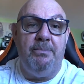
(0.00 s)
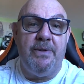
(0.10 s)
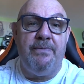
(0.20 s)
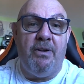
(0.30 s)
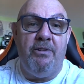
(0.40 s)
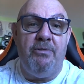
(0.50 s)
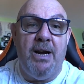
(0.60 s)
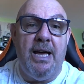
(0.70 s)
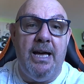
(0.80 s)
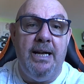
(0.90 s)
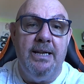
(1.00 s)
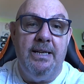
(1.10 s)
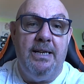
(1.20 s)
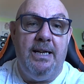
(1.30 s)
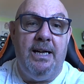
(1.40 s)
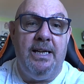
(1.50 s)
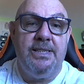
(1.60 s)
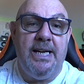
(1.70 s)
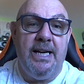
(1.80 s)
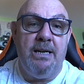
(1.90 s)
It's very rare I
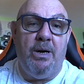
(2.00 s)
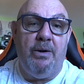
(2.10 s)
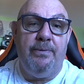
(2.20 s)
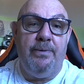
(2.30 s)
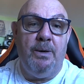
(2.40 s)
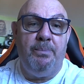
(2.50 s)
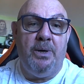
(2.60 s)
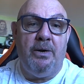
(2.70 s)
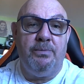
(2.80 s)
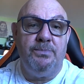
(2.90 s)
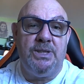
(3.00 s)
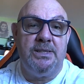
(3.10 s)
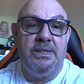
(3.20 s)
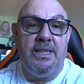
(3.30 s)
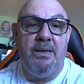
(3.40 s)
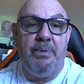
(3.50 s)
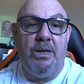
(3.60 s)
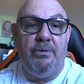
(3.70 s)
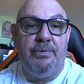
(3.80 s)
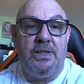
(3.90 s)
take them off, apart from Saturday in
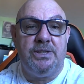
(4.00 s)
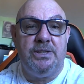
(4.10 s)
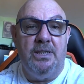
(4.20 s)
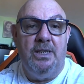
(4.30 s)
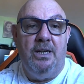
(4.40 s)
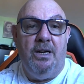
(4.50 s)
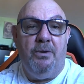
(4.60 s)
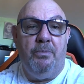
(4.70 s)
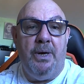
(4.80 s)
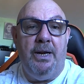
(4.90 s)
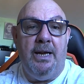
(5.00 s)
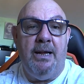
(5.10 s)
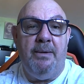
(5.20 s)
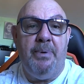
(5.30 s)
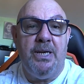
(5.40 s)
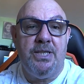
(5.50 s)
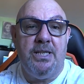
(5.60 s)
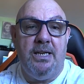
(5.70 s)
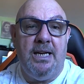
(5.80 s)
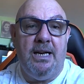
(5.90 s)
Belfast when it pissed
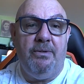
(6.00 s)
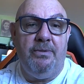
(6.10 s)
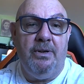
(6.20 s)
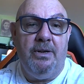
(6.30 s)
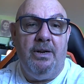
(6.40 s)
it down